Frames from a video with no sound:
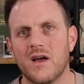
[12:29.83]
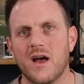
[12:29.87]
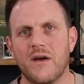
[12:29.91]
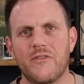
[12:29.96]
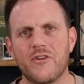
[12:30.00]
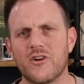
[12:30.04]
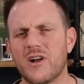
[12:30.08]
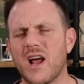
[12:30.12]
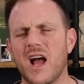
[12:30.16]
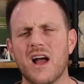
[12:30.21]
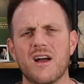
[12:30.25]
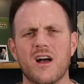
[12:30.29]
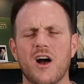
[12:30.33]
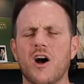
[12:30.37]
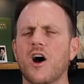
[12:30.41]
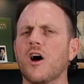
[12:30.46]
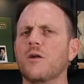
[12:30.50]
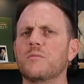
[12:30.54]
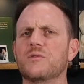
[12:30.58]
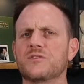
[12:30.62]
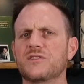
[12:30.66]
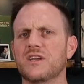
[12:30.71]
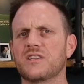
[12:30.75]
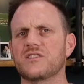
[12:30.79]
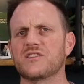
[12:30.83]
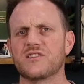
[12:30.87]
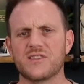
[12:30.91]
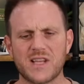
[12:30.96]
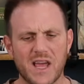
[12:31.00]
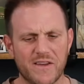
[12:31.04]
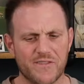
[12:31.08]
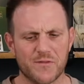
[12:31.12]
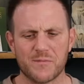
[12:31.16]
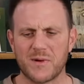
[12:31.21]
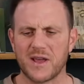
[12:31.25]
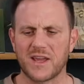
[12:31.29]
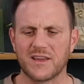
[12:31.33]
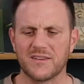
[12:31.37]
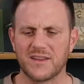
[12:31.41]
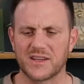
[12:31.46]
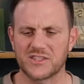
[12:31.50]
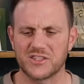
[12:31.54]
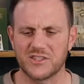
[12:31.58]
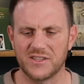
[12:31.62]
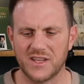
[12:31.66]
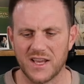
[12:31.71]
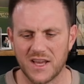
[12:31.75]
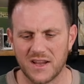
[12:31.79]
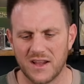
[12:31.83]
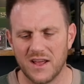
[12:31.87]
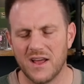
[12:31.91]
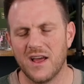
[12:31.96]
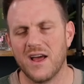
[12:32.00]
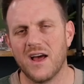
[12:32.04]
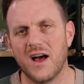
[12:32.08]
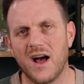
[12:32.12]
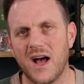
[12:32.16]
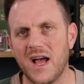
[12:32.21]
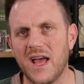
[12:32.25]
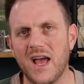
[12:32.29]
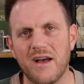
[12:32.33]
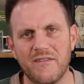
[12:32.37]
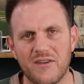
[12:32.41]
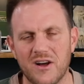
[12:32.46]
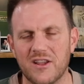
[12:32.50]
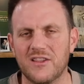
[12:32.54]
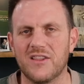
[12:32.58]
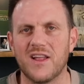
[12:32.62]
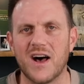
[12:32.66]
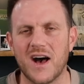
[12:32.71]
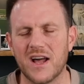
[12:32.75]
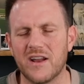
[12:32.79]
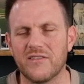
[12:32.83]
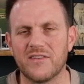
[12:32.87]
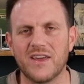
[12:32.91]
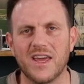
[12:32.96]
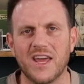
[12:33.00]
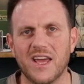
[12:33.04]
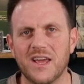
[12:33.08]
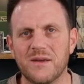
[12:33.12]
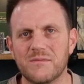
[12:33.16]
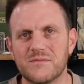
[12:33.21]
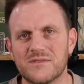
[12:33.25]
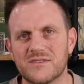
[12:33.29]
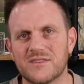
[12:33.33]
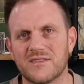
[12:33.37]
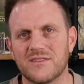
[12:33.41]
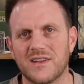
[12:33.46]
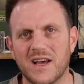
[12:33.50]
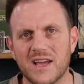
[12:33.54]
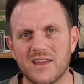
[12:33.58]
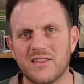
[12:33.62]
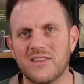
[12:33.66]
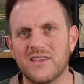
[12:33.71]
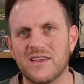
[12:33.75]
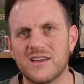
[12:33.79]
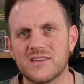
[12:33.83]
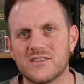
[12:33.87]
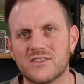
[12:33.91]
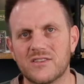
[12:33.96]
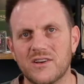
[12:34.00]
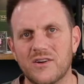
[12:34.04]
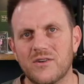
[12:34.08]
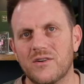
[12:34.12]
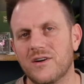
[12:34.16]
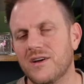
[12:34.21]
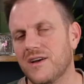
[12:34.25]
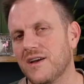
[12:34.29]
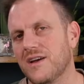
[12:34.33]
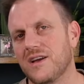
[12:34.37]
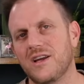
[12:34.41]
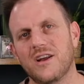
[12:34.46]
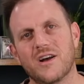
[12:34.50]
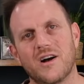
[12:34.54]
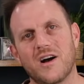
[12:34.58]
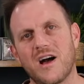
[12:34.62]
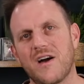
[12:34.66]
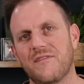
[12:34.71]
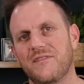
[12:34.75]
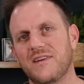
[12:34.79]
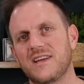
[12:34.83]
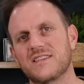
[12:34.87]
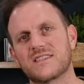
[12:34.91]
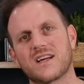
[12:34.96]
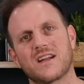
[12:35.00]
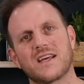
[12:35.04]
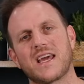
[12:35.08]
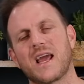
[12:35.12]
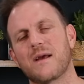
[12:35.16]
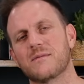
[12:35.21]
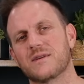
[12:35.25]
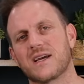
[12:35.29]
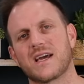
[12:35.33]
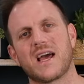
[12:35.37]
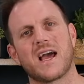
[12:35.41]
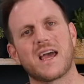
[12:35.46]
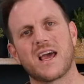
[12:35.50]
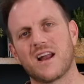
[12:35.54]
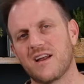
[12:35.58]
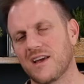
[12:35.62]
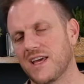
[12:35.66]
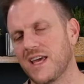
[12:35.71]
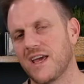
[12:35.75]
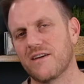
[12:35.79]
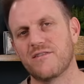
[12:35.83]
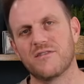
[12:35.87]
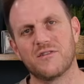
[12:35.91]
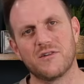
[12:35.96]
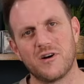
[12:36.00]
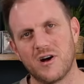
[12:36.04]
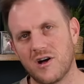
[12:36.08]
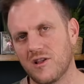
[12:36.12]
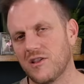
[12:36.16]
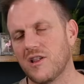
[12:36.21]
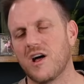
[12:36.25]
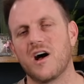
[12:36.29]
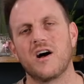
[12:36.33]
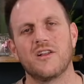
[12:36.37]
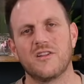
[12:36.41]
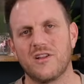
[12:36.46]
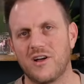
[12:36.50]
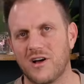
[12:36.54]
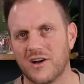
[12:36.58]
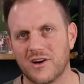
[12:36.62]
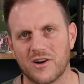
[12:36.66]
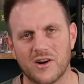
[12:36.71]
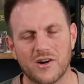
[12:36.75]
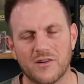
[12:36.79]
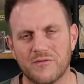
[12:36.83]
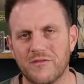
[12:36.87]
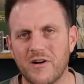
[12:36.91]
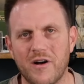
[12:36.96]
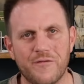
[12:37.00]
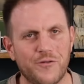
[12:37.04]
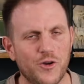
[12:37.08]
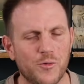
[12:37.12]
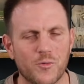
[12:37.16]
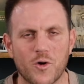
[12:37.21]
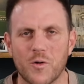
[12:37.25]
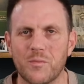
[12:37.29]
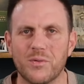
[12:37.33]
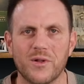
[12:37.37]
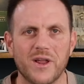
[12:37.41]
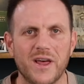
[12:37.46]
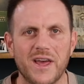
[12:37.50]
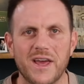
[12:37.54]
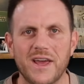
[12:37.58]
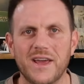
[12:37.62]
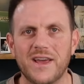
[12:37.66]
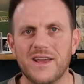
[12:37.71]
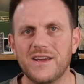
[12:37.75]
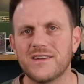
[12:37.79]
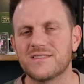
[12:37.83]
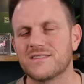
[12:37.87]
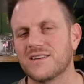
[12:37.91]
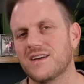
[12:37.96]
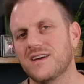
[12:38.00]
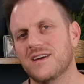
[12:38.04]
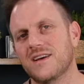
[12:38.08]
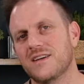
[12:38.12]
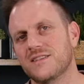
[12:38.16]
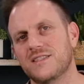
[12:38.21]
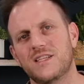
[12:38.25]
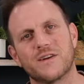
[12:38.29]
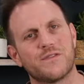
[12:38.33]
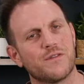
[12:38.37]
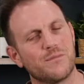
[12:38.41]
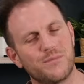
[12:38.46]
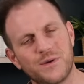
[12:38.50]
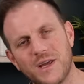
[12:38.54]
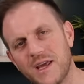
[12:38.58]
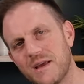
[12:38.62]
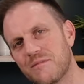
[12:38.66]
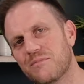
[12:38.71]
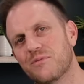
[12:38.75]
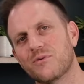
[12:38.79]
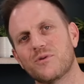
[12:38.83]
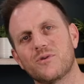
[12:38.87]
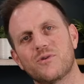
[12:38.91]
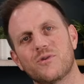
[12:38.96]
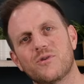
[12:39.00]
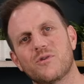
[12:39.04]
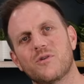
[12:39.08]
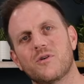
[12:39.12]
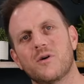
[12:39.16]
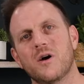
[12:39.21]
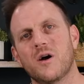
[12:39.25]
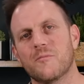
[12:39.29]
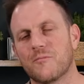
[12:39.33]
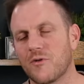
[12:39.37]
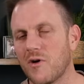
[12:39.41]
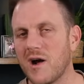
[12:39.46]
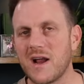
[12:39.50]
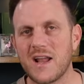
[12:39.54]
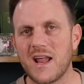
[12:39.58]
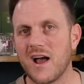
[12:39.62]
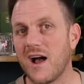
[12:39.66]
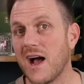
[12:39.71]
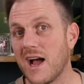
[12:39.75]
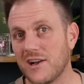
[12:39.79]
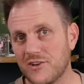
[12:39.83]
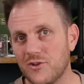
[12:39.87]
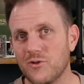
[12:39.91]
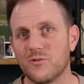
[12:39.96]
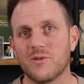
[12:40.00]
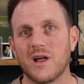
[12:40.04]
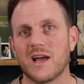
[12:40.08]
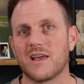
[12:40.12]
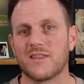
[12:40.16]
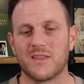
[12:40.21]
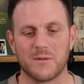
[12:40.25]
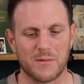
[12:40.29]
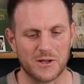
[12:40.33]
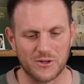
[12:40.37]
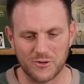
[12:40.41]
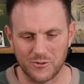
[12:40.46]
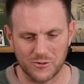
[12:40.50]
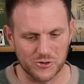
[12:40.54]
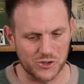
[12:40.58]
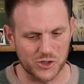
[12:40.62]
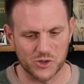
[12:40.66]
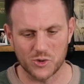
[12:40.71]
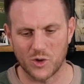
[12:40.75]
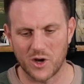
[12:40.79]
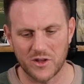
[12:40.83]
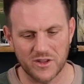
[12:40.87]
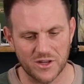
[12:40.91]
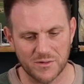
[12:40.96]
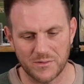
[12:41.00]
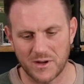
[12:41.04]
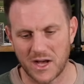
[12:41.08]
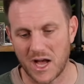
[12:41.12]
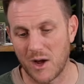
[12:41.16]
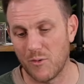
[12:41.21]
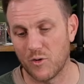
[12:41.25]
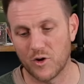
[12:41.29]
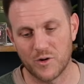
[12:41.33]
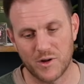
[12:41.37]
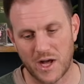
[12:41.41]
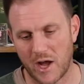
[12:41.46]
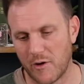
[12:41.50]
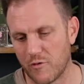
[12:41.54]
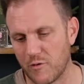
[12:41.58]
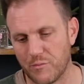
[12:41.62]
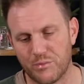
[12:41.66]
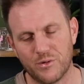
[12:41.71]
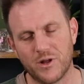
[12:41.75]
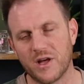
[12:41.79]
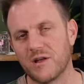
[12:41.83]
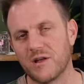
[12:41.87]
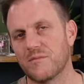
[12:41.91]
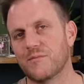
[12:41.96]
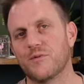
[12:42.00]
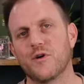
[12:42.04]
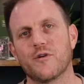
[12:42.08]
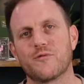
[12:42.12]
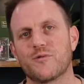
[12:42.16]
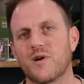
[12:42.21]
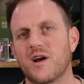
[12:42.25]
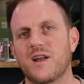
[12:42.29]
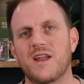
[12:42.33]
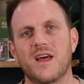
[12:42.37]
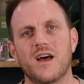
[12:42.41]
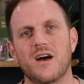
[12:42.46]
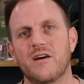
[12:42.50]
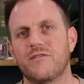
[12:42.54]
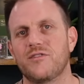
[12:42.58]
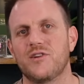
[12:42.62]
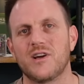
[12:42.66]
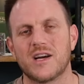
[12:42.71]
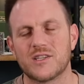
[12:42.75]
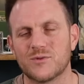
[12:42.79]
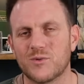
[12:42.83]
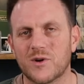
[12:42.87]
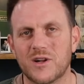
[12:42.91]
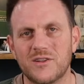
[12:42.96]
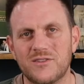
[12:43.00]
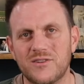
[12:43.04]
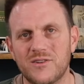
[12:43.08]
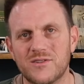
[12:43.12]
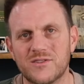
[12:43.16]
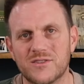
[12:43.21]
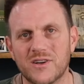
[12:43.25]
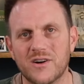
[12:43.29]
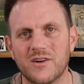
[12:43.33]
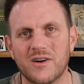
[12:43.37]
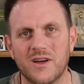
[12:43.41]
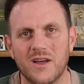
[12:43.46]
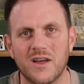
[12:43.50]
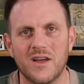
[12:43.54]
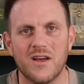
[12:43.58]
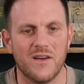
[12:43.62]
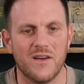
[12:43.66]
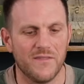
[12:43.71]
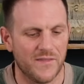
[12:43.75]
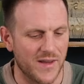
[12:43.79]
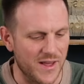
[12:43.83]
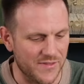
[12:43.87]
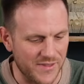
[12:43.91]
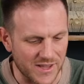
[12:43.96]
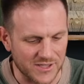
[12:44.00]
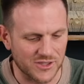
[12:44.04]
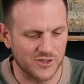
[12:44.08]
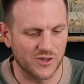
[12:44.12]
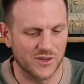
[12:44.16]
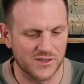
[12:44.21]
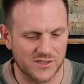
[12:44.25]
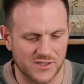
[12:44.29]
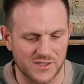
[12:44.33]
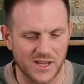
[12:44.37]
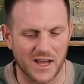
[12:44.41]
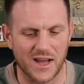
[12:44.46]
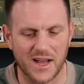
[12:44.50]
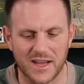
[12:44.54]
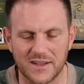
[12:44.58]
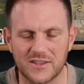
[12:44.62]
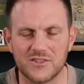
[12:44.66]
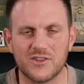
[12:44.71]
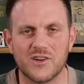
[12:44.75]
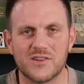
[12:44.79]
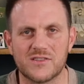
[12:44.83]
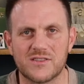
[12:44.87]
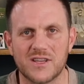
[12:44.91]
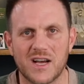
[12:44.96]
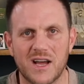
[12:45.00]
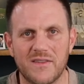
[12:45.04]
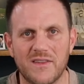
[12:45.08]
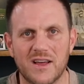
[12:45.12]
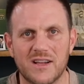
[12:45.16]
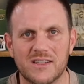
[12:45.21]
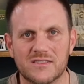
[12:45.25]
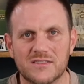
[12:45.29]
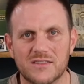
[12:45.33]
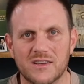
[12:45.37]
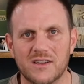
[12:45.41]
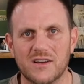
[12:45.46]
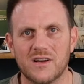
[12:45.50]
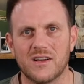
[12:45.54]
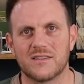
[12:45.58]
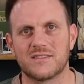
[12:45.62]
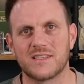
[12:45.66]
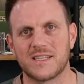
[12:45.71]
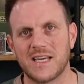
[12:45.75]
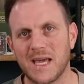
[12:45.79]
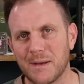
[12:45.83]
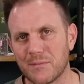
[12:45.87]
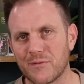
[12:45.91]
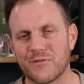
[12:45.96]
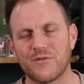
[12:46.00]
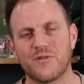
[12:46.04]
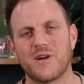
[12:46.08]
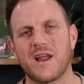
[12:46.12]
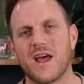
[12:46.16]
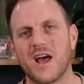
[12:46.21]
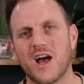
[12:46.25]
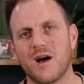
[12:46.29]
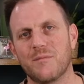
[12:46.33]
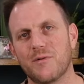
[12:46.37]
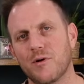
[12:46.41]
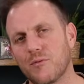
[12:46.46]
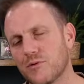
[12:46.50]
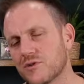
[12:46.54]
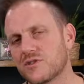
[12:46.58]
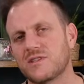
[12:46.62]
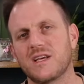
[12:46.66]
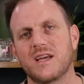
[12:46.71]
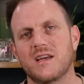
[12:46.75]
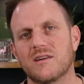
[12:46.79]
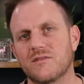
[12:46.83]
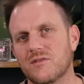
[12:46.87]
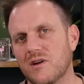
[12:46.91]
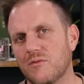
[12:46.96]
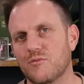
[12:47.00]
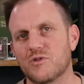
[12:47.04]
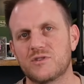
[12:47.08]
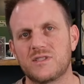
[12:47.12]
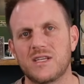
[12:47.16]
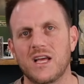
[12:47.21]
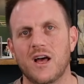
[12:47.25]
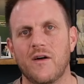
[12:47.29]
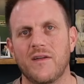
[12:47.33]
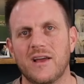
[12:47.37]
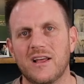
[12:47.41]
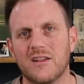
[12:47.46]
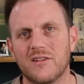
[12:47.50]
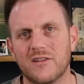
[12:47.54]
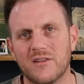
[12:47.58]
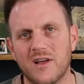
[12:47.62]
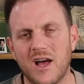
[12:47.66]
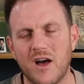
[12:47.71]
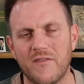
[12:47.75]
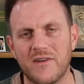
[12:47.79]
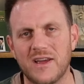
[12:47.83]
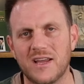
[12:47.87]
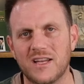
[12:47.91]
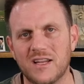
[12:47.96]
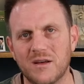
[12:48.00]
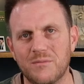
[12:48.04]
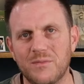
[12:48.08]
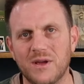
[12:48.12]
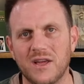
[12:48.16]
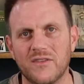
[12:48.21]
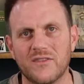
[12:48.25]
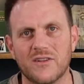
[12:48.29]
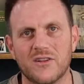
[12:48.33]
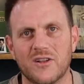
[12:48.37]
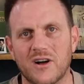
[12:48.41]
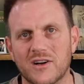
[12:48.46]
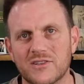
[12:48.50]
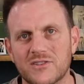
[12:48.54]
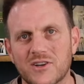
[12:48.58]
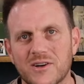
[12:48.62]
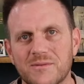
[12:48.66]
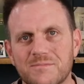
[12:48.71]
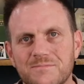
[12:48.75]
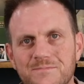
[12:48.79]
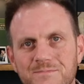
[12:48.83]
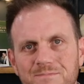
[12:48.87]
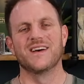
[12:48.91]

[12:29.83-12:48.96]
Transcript: They're not 100% safe in my collection yet. I have a lot of games like this. So, you know, these kind of games, I got to give a lot longer. A few more plays, different people. But right now, I do like them. I do enjoy them. I would play them both right now if you guys wanted to. So that's a good sign. It's a good sign that it's a keeper for now. But we'll see. We'll see how they end up being in the long term.